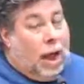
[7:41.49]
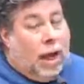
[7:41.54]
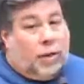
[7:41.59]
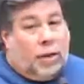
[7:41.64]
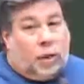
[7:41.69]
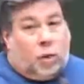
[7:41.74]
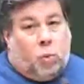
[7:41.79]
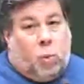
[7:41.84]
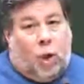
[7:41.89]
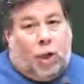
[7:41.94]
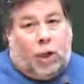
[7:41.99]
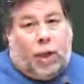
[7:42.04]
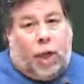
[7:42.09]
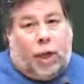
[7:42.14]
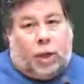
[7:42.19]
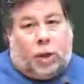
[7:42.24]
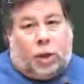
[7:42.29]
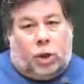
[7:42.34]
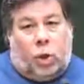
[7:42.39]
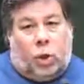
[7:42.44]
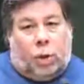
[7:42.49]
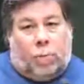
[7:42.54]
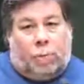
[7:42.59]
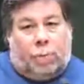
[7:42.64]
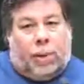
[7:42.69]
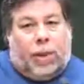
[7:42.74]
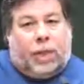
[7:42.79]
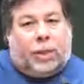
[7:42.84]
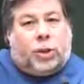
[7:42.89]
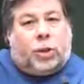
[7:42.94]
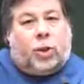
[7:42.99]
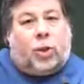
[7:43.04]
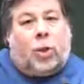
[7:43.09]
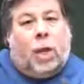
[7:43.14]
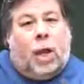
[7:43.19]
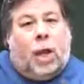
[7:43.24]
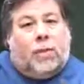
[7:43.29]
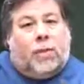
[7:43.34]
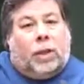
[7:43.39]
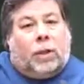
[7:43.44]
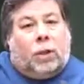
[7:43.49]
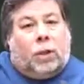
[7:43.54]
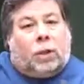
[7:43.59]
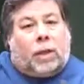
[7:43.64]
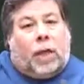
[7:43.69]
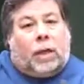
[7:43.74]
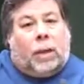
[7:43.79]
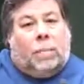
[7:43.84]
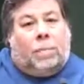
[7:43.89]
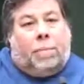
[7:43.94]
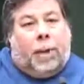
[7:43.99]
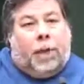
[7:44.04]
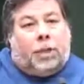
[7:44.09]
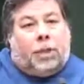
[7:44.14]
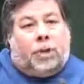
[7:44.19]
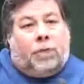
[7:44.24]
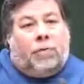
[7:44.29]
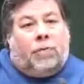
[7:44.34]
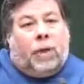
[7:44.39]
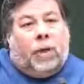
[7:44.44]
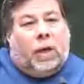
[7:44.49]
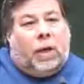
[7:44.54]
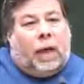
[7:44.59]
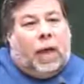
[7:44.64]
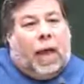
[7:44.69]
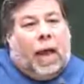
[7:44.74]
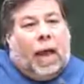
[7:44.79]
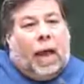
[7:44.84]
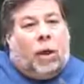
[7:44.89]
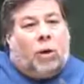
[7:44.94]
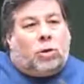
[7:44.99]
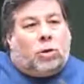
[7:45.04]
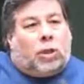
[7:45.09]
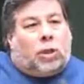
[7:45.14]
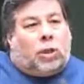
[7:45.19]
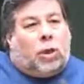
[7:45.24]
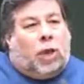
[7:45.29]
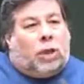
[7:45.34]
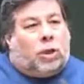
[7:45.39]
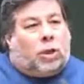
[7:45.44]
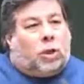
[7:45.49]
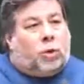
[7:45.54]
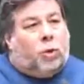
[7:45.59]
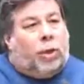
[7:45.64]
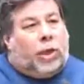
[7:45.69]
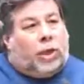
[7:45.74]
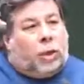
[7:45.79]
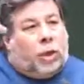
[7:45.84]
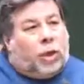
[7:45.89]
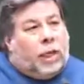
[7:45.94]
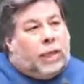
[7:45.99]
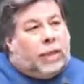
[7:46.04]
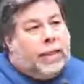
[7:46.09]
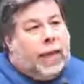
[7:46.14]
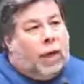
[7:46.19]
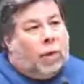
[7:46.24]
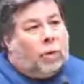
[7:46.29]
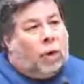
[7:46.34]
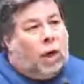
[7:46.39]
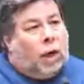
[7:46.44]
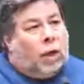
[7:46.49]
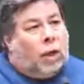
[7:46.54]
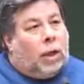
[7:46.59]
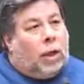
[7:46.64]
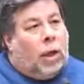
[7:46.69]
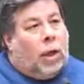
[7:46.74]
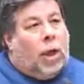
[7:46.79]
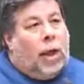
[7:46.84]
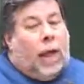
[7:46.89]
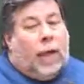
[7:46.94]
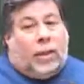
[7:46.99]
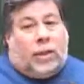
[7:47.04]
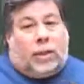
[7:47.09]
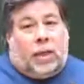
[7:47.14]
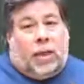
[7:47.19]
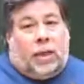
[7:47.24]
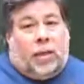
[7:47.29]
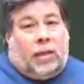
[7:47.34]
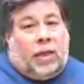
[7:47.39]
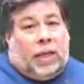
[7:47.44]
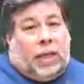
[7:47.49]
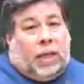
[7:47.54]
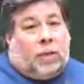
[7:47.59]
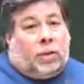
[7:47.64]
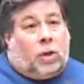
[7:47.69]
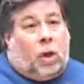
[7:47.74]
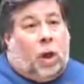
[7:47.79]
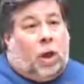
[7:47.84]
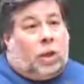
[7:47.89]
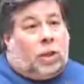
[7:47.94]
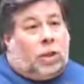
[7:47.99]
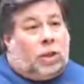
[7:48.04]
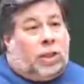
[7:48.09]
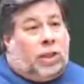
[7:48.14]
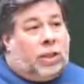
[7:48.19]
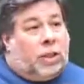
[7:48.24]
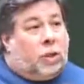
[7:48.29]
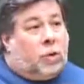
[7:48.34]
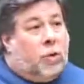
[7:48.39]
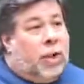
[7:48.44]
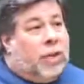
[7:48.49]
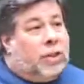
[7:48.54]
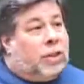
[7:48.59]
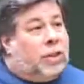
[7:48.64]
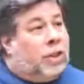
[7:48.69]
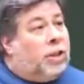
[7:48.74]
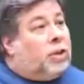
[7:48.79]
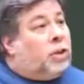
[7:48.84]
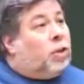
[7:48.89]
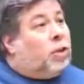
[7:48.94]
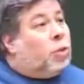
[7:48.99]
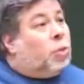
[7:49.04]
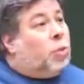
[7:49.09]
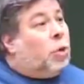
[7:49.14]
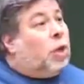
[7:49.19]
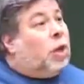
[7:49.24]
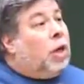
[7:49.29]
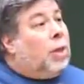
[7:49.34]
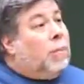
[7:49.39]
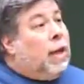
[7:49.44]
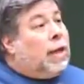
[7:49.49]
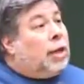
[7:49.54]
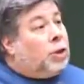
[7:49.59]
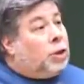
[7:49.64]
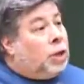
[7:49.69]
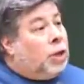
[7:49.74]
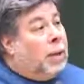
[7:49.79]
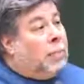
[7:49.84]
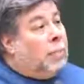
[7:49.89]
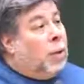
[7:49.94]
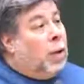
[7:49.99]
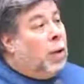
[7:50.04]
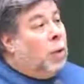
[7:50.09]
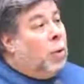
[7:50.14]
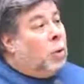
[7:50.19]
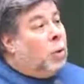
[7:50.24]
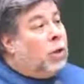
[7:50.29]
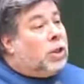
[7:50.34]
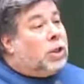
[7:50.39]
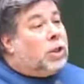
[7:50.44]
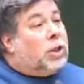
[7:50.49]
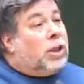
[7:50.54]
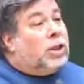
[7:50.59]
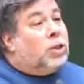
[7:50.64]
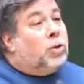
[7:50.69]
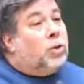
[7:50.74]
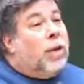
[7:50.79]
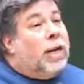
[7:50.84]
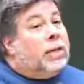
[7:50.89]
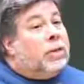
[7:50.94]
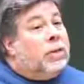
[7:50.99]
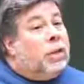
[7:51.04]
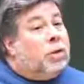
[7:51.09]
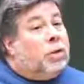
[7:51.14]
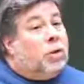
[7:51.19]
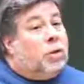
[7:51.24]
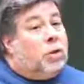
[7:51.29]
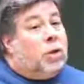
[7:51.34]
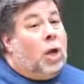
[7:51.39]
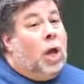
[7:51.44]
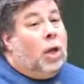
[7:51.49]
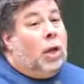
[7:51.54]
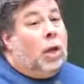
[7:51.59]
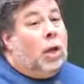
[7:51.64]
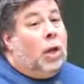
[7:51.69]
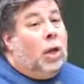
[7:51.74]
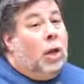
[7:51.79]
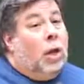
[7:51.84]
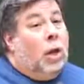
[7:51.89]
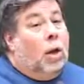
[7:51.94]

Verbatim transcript: And this one guy showed a picture that looked like a bunch of houses on a street looking down on it. And he said, These are six transistors. We're going to make a chip with six transistors on it.